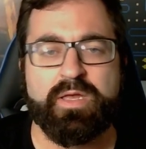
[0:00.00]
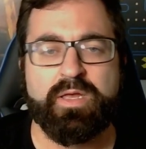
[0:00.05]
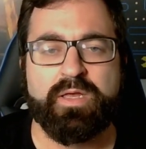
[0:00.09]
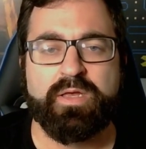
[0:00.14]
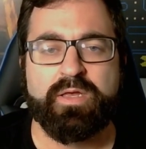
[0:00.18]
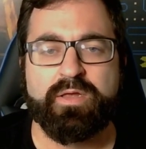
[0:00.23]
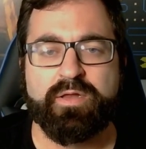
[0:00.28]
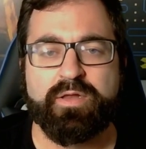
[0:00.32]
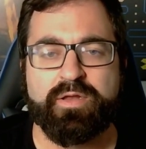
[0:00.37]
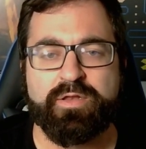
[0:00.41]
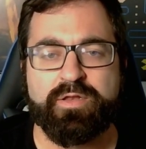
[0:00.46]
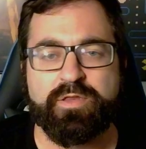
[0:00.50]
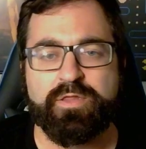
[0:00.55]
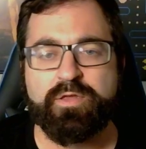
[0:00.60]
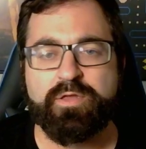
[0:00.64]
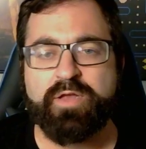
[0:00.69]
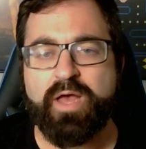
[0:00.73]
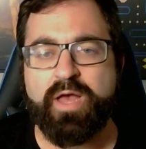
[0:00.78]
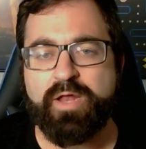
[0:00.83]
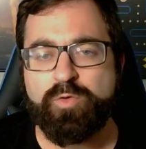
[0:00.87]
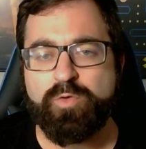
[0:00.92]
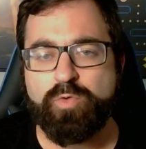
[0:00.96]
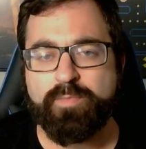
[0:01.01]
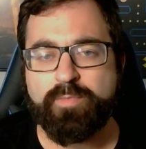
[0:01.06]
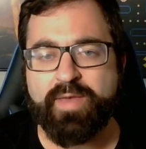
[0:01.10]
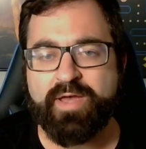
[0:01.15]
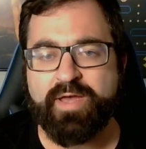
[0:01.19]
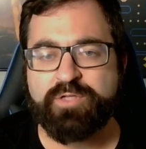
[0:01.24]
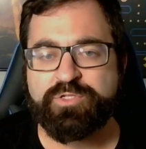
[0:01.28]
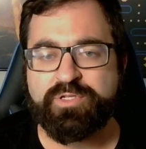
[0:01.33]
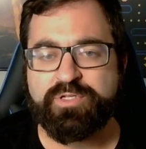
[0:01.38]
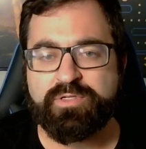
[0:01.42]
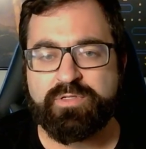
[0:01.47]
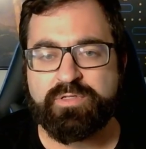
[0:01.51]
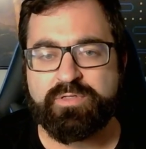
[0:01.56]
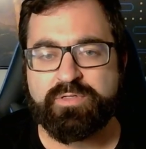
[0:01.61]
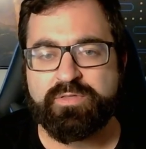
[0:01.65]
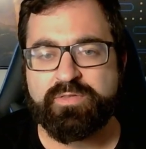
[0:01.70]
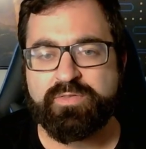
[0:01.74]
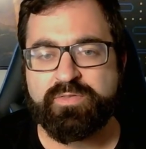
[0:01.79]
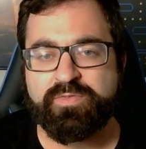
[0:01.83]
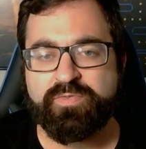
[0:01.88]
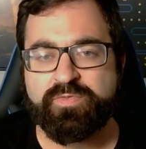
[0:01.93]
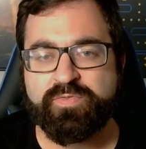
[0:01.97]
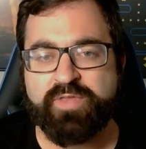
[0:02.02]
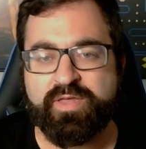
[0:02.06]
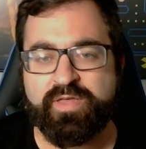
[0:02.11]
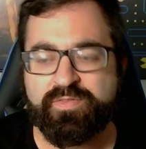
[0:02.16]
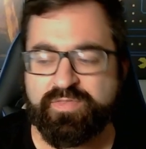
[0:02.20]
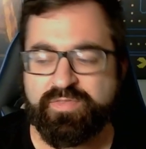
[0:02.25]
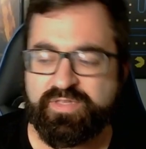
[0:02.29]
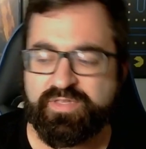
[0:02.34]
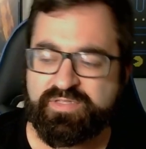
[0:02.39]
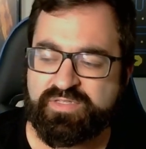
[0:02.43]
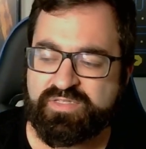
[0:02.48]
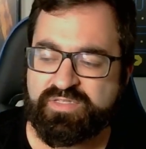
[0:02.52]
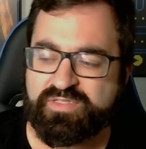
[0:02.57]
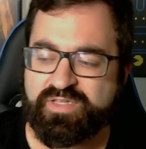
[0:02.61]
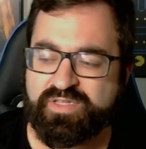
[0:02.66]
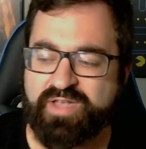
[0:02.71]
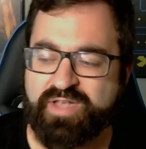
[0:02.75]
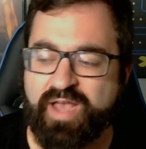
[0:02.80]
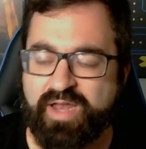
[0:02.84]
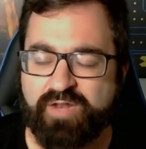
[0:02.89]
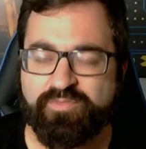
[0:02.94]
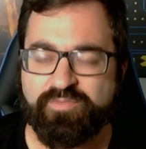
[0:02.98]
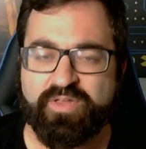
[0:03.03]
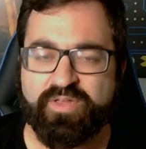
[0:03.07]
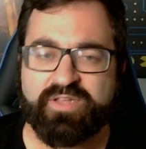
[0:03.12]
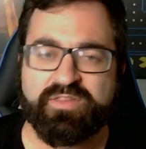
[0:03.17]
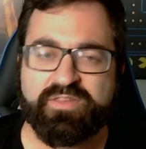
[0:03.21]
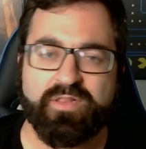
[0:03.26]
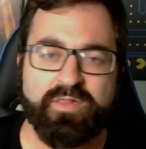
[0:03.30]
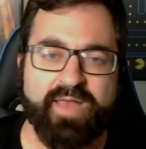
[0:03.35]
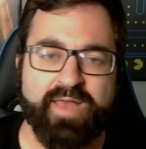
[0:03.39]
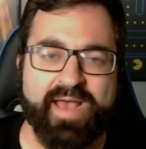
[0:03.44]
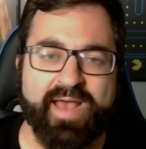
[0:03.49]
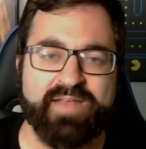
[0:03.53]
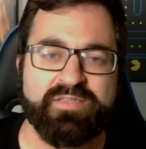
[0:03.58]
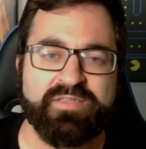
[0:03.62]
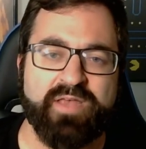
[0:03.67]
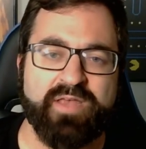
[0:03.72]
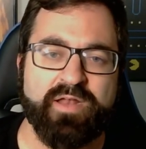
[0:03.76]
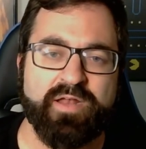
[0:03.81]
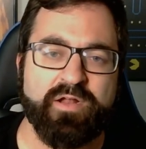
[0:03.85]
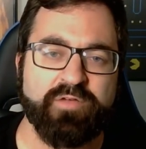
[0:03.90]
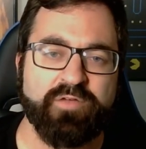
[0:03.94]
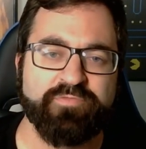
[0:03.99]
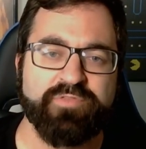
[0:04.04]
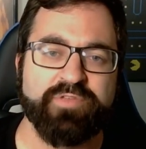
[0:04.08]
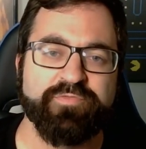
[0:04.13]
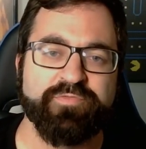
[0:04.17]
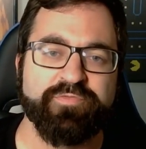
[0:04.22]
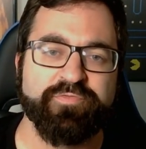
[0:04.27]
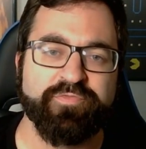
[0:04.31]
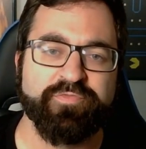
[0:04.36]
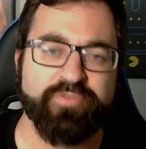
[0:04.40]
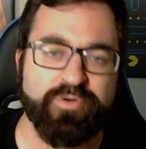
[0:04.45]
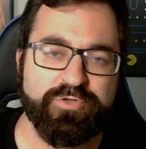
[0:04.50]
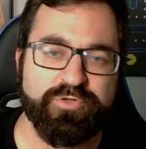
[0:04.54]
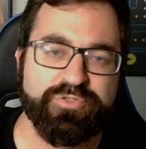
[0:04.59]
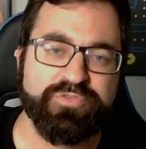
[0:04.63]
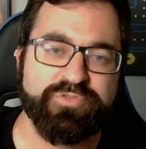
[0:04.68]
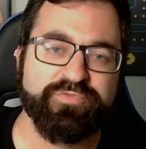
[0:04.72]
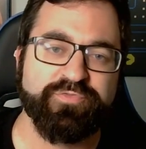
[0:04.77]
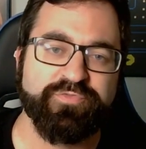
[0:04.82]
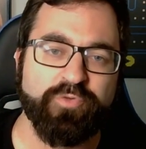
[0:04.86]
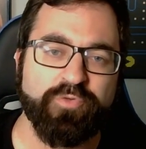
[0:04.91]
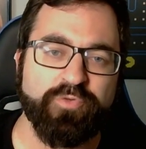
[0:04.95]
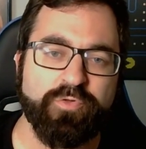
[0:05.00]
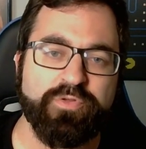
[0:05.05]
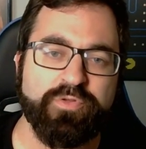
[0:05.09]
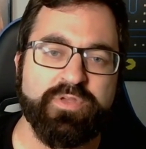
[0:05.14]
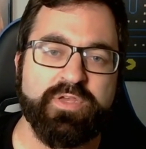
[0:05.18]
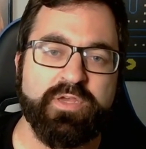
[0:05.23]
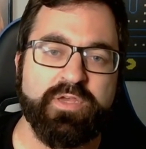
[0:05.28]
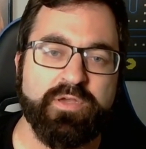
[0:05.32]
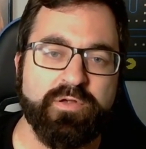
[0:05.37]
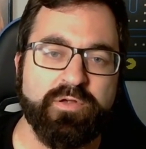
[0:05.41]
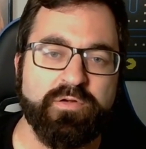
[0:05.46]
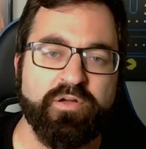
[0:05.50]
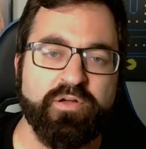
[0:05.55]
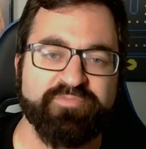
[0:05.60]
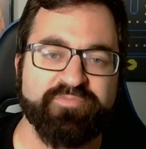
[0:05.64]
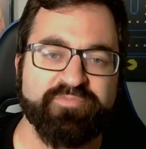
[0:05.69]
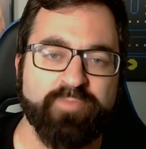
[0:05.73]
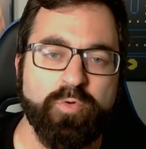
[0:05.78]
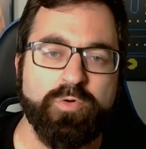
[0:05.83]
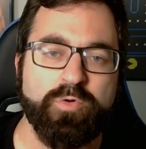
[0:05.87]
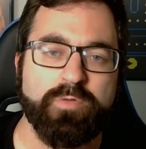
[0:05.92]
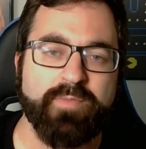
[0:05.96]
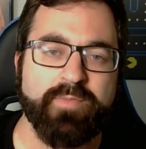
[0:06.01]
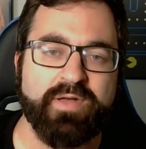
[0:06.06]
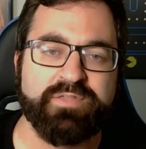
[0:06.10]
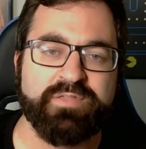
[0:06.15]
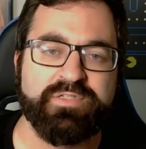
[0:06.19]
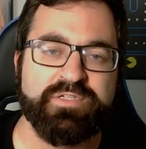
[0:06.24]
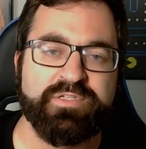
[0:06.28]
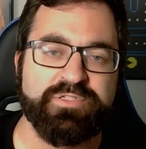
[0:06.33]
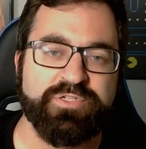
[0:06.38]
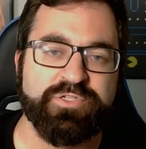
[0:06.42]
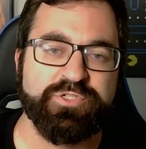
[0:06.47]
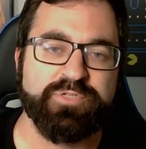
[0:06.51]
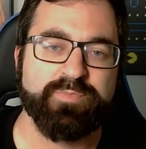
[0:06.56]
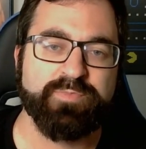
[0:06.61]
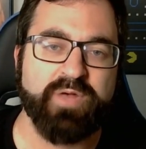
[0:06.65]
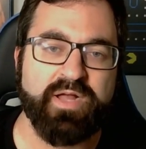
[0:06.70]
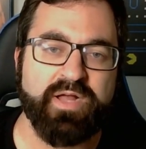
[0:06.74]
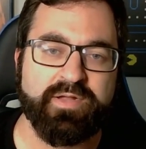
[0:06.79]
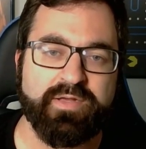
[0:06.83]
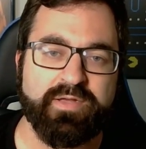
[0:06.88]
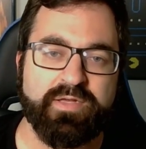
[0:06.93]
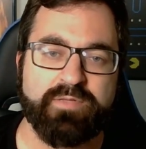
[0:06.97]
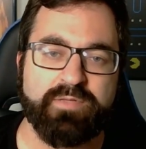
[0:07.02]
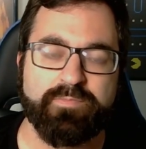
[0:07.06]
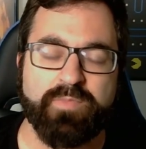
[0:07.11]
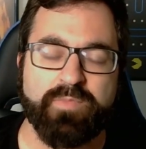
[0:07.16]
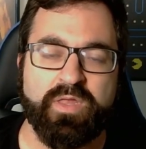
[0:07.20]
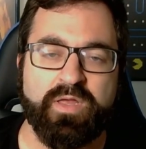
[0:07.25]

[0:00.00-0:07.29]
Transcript: And you got to imagine that this is kind of like the last set of the first full year of Pokemon TCG Pocket.